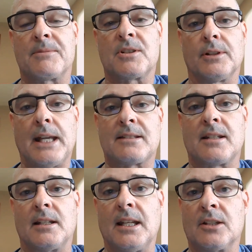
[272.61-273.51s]
So that's
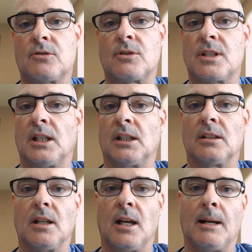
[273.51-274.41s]
an
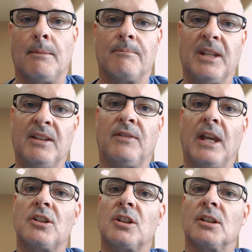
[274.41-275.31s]
interesting
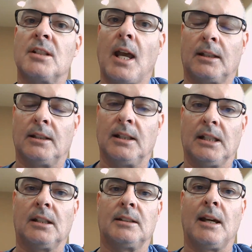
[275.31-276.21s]
evasion
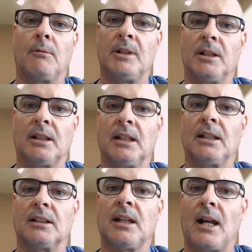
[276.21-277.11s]
technique that we,
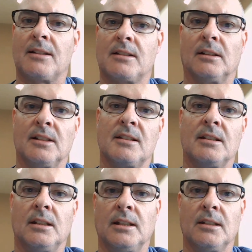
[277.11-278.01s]
again, constantly
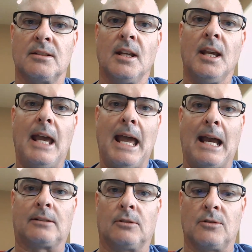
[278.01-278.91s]
see these
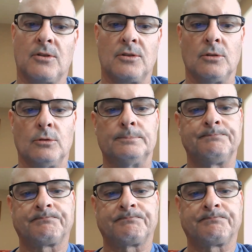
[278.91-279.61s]
actors do.